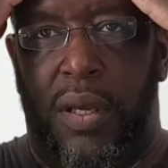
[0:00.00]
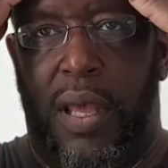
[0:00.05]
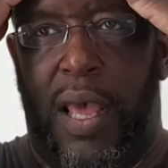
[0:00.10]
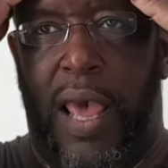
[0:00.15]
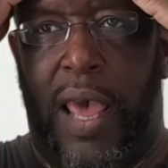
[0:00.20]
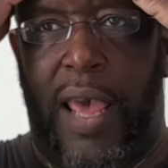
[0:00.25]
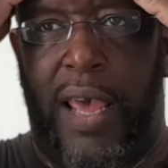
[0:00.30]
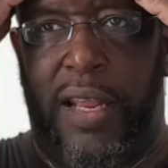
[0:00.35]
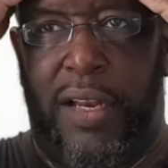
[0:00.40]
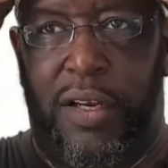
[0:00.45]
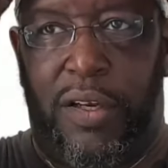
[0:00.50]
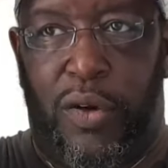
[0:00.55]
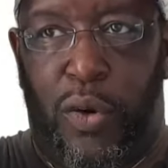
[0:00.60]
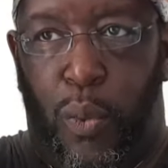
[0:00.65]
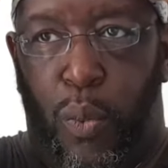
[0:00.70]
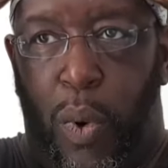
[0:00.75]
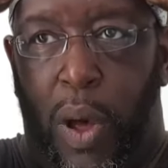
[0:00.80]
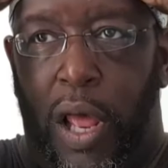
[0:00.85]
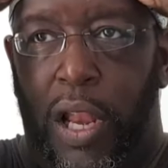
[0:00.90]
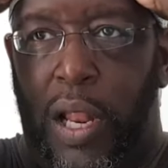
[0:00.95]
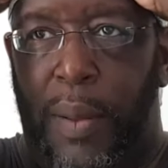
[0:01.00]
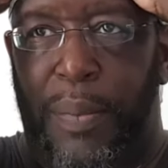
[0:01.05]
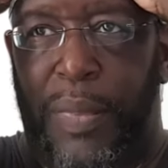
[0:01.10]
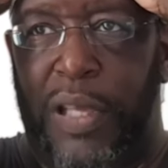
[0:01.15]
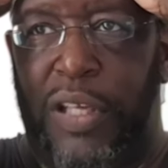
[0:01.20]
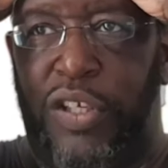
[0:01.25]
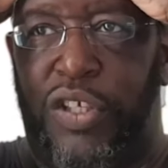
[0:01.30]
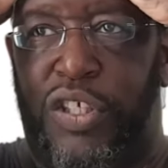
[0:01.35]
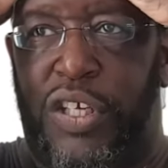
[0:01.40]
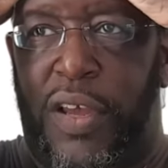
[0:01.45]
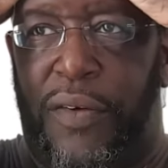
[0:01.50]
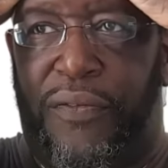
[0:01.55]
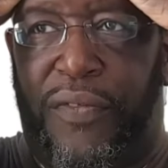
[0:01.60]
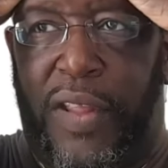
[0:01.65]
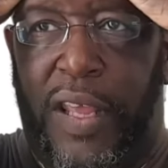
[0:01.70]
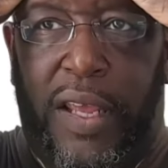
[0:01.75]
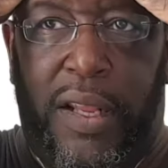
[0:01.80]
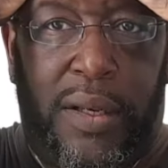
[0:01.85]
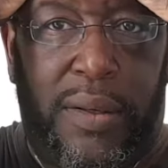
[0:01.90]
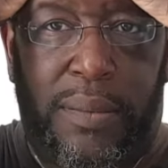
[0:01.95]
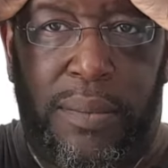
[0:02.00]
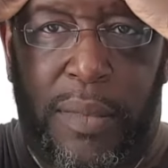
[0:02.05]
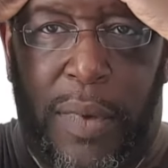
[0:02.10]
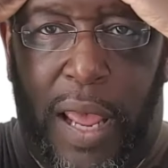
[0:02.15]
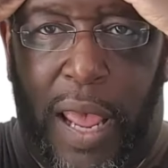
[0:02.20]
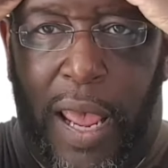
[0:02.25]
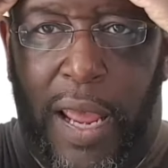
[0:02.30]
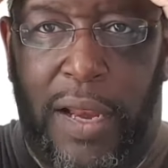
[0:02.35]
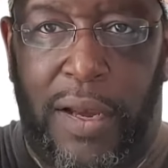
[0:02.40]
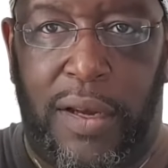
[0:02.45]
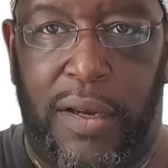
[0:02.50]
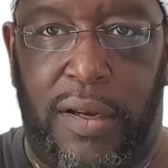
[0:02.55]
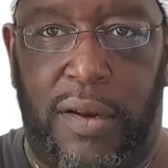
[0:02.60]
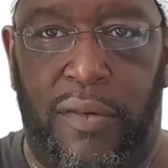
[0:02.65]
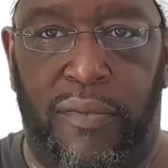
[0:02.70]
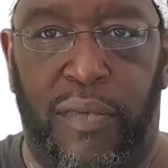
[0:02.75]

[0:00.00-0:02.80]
And while I've been shifting and